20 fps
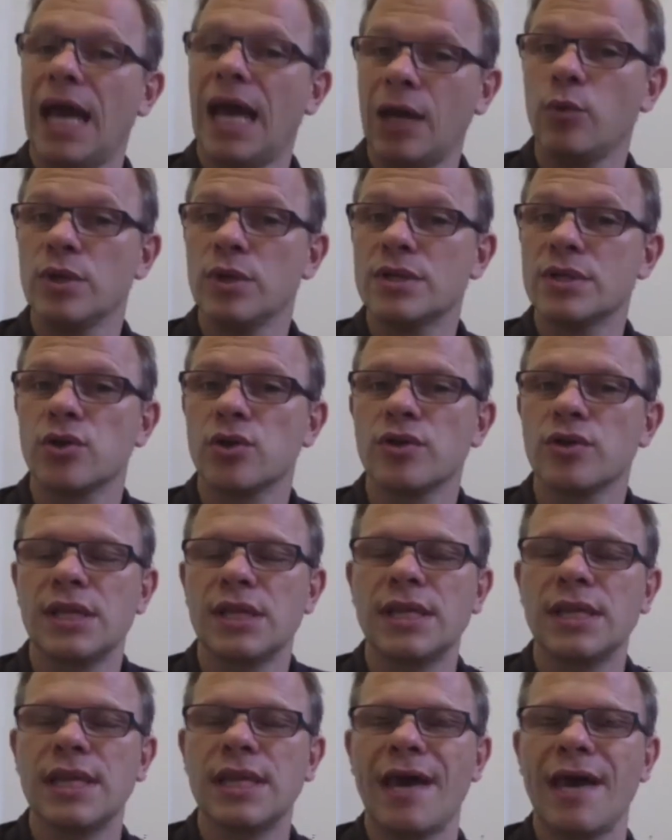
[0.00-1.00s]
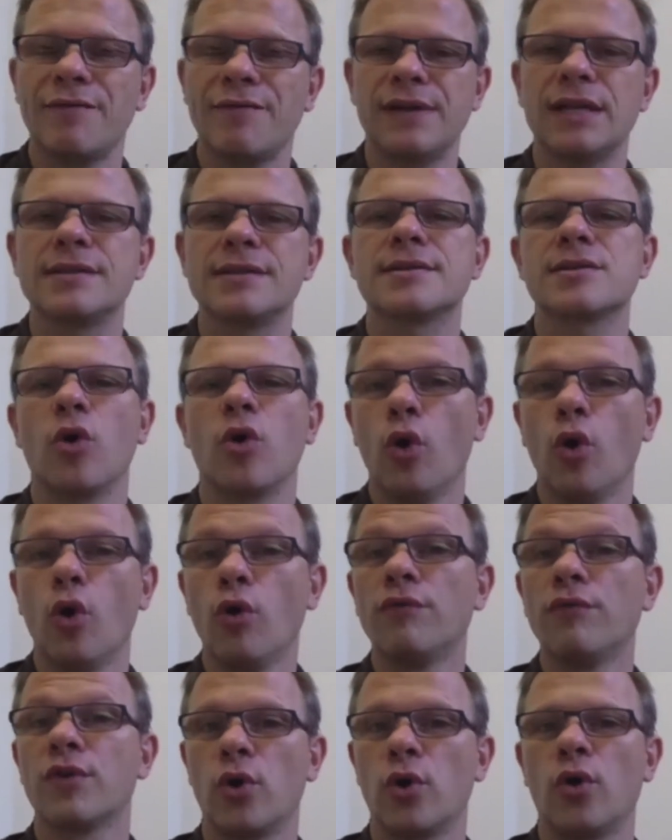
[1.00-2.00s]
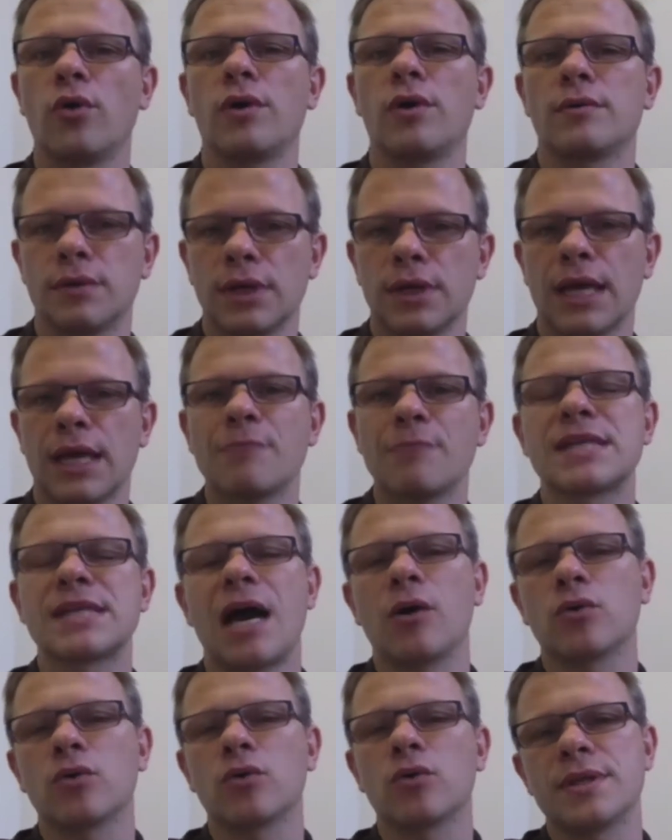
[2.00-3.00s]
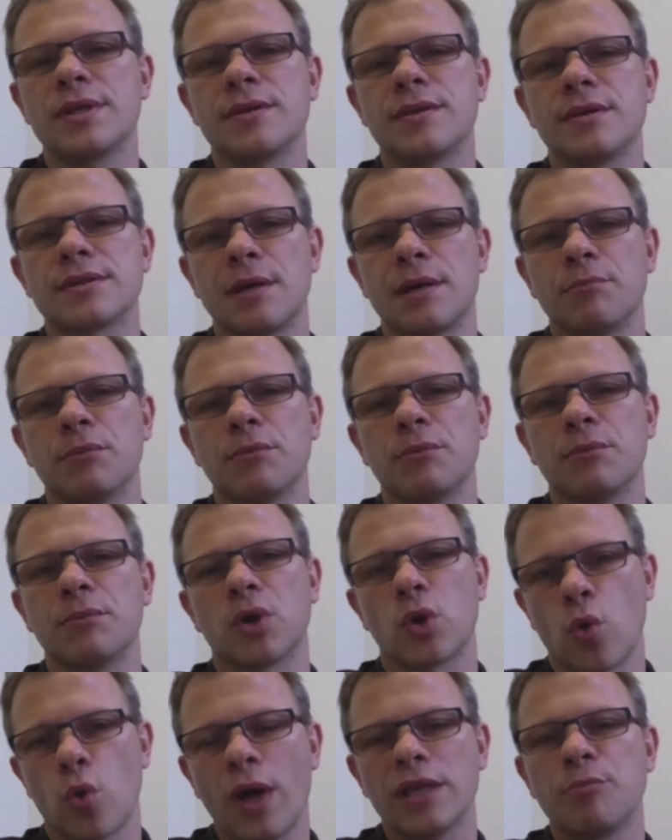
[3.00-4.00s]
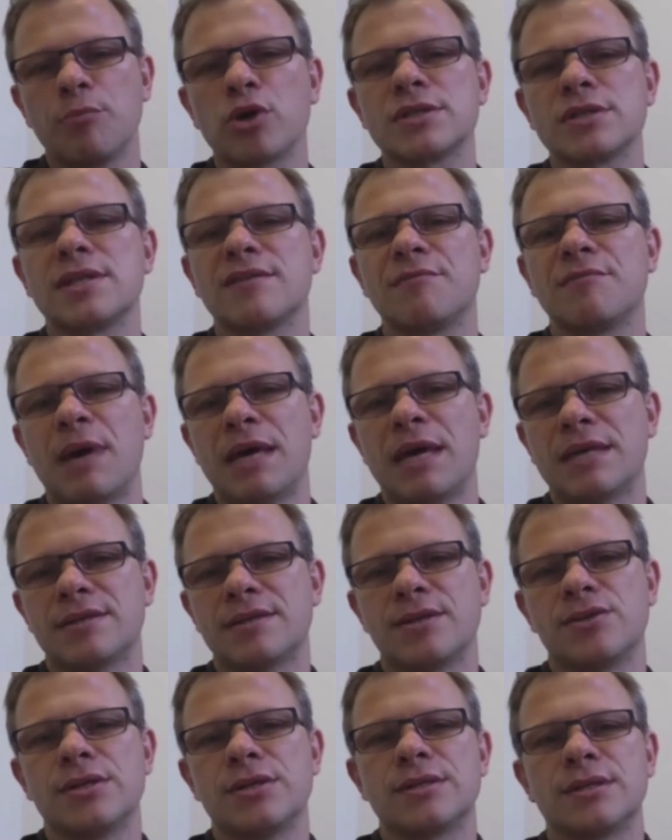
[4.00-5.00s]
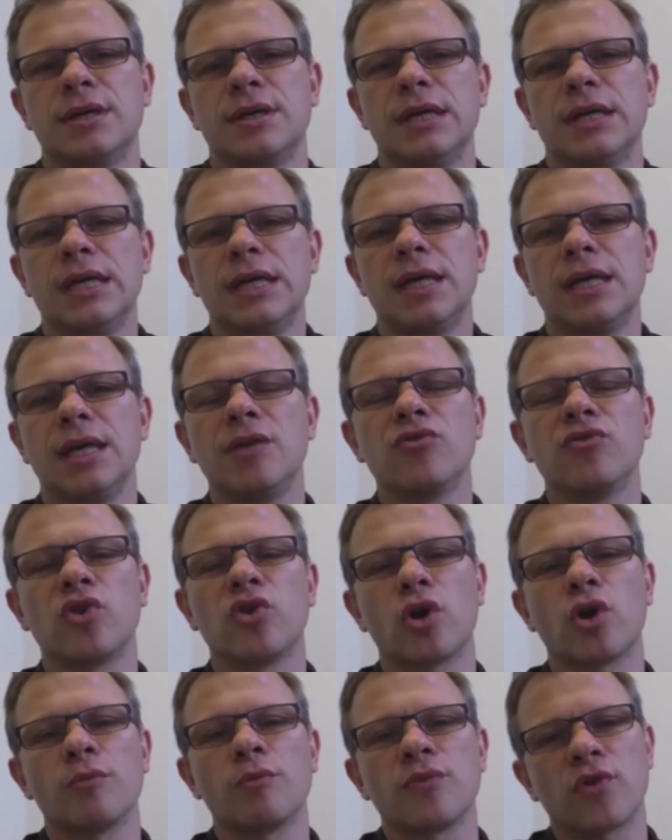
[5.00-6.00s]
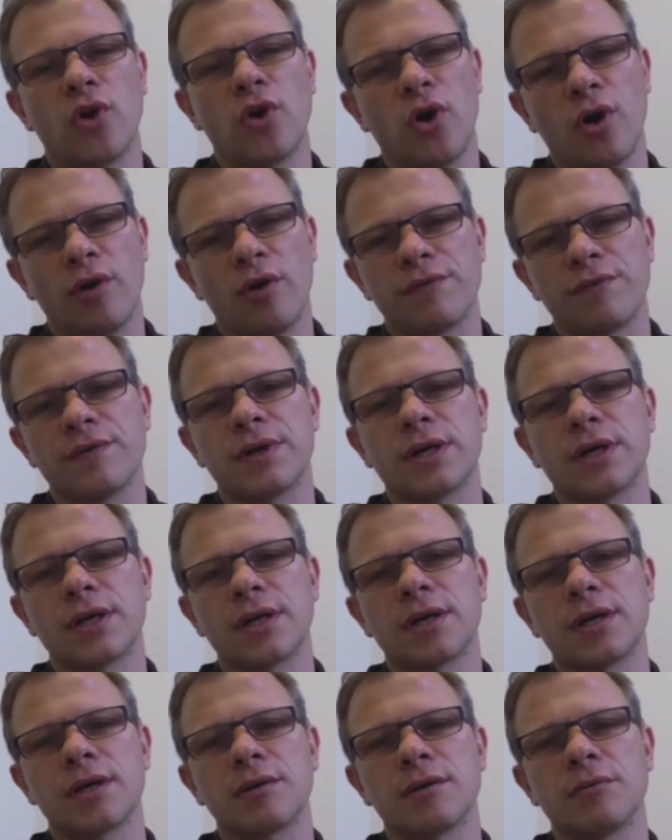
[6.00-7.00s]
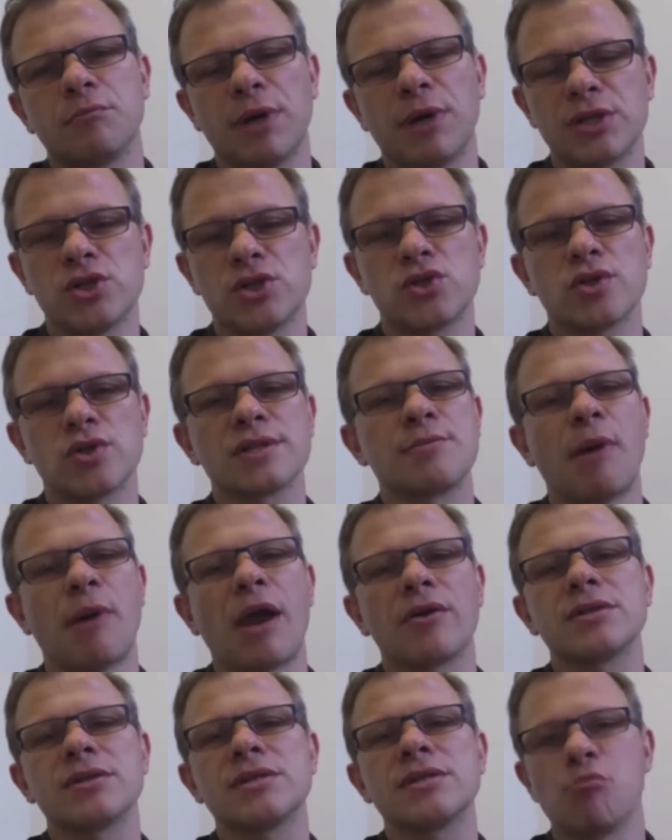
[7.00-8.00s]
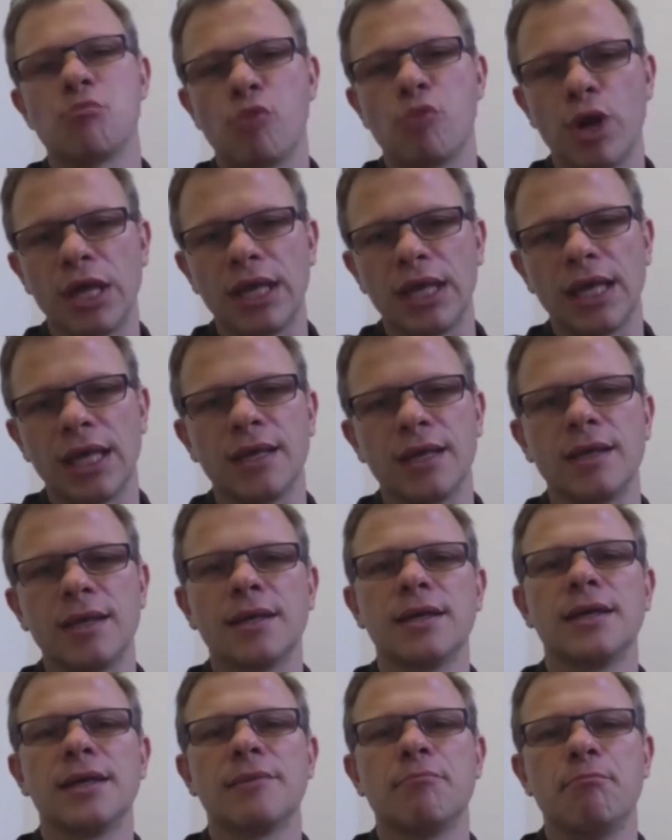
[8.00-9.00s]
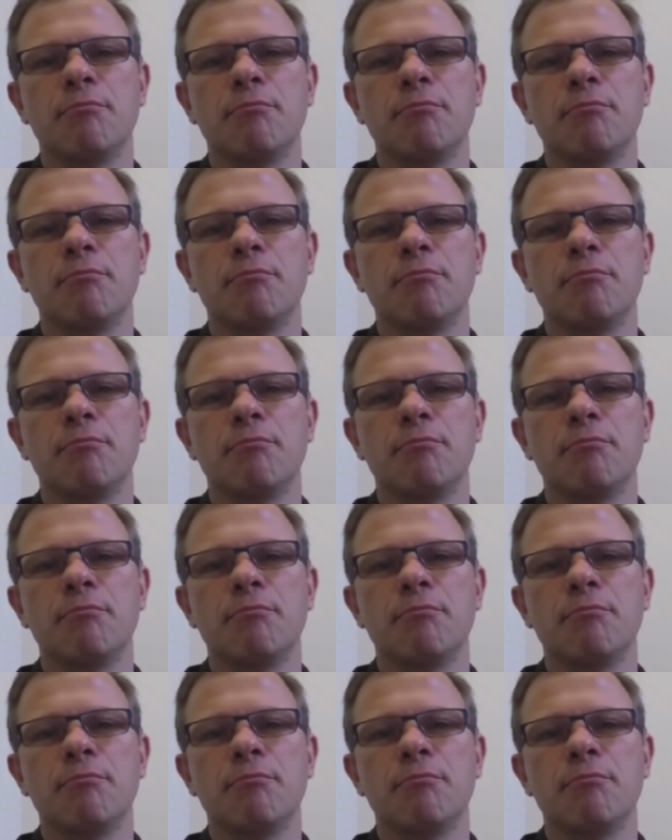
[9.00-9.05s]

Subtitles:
And we saw that the evidence overall comes out with some quite positive messages in terms of budget transparency bringing